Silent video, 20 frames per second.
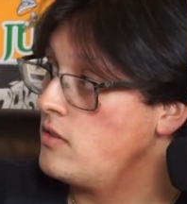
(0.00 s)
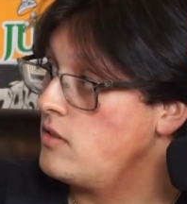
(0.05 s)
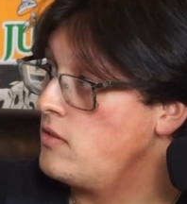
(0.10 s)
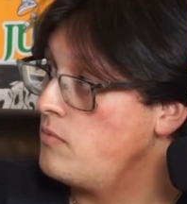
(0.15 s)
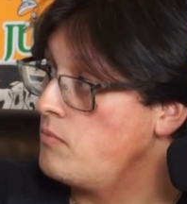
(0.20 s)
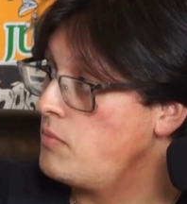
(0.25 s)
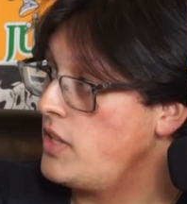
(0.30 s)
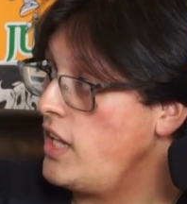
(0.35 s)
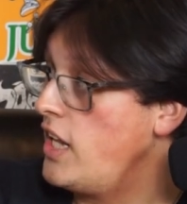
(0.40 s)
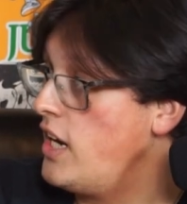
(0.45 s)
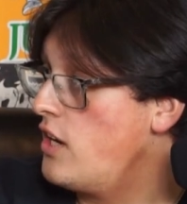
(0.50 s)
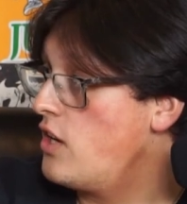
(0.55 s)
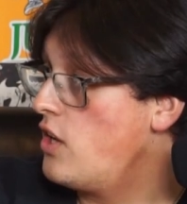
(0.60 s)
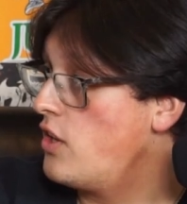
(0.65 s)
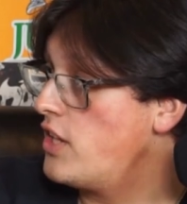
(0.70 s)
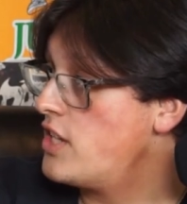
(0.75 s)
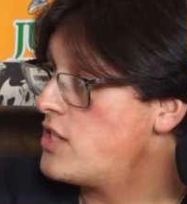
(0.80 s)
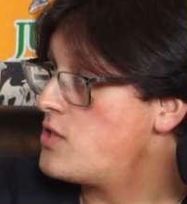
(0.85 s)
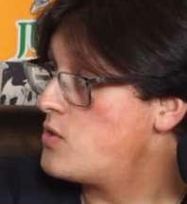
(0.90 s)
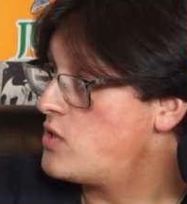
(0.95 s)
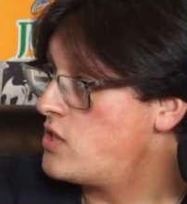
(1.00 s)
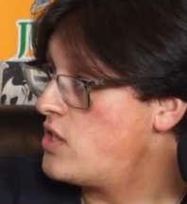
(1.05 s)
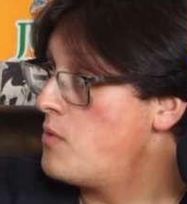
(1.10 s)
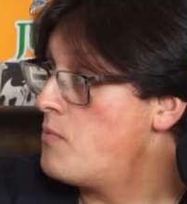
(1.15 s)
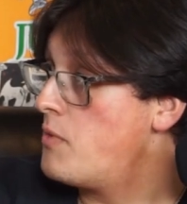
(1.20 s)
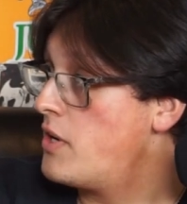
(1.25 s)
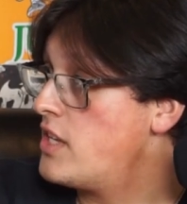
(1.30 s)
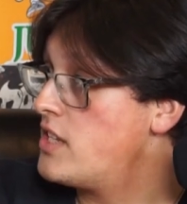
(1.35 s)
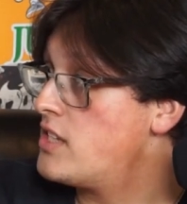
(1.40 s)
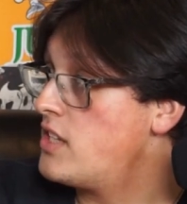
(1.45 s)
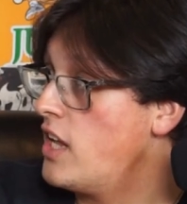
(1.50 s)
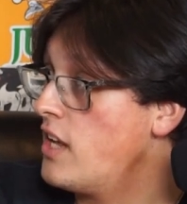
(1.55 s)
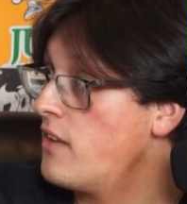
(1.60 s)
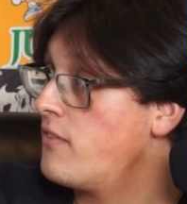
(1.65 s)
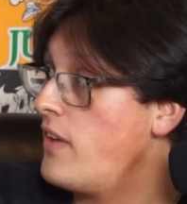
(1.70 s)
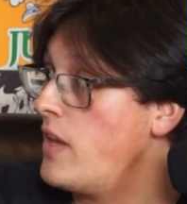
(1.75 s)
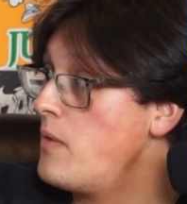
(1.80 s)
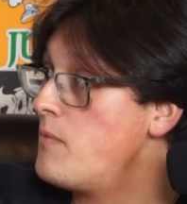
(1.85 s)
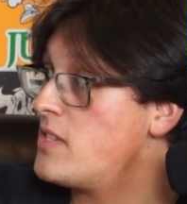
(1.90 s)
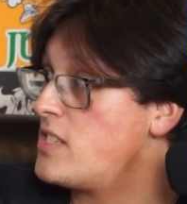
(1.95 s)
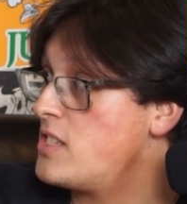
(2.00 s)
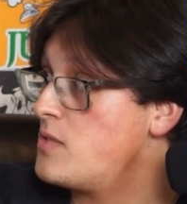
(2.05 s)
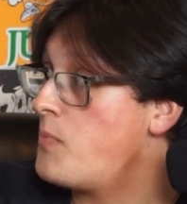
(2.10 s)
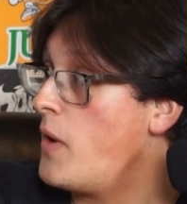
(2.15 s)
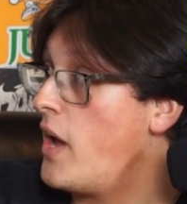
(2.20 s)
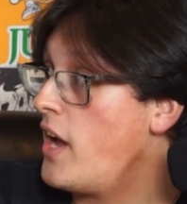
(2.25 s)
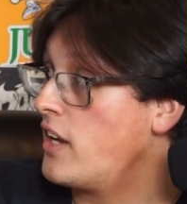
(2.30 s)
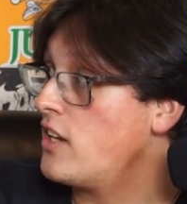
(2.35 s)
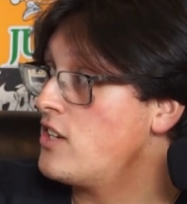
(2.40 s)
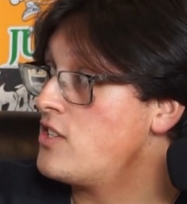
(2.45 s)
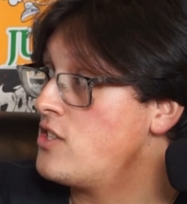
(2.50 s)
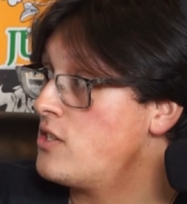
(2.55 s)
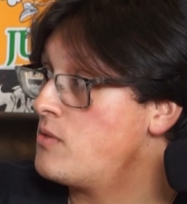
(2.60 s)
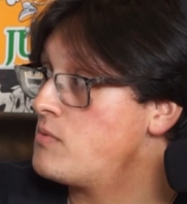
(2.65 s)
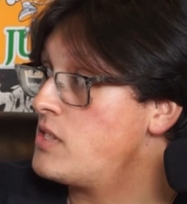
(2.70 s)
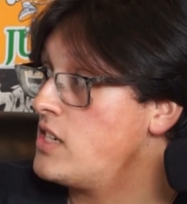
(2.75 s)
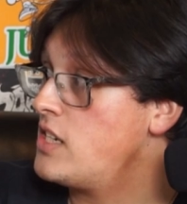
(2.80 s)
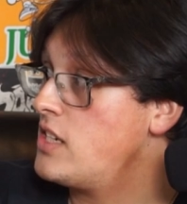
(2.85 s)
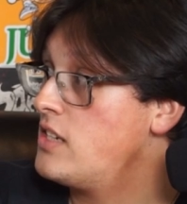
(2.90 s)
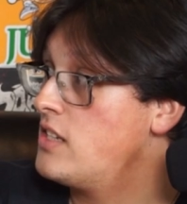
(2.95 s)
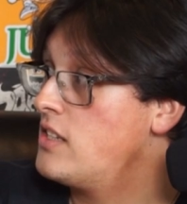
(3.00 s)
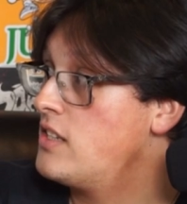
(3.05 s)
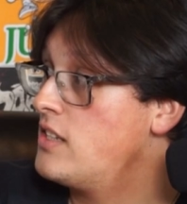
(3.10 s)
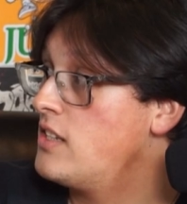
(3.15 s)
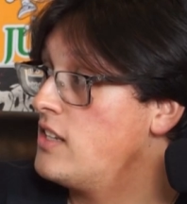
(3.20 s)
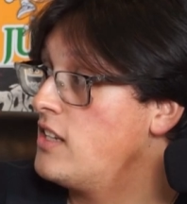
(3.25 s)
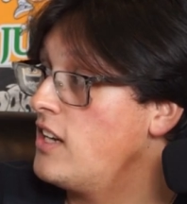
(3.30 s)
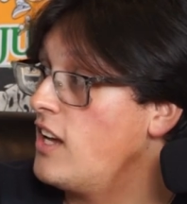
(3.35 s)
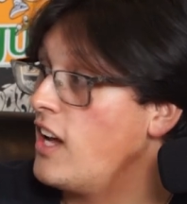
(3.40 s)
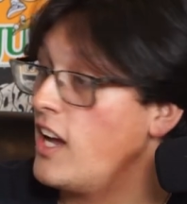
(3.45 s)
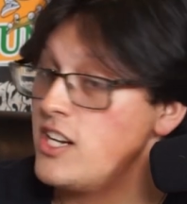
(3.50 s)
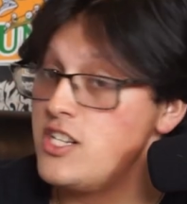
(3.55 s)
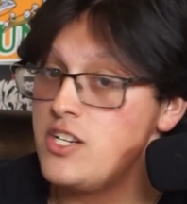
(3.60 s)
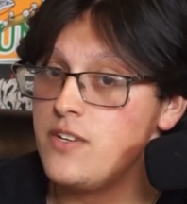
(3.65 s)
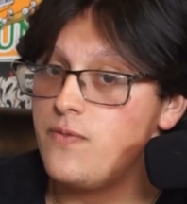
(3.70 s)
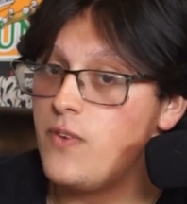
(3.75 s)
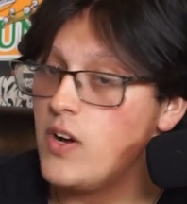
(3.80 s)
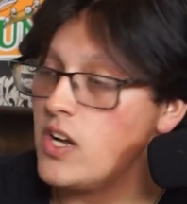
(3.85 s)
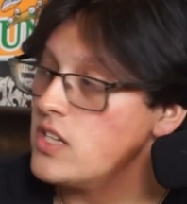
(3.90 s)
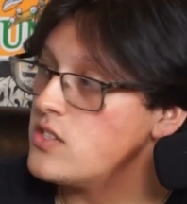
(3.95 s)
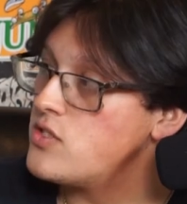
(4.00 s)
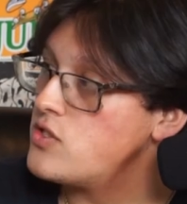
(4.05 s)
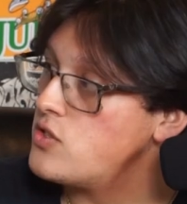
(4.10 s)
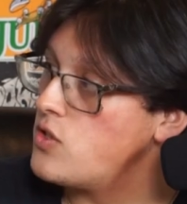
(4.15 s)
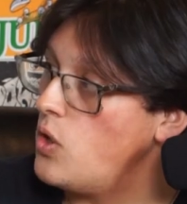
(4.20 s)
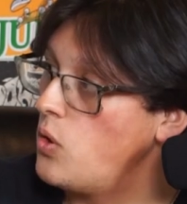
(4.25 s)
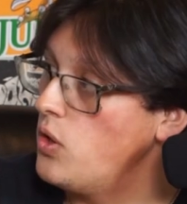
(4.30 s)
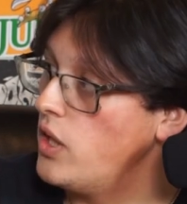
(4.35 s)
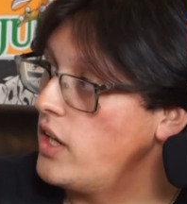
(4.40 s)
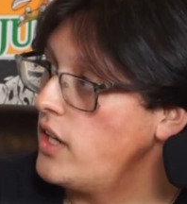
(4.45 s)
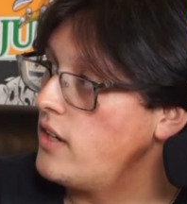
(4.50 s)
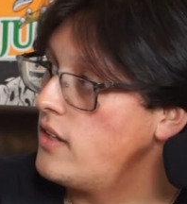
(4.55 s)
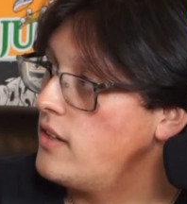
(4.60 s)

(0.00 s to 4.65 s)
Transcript: But they didn't know this was somebody's, like, famous's package, you know what I'm saying? And she fucking stole it.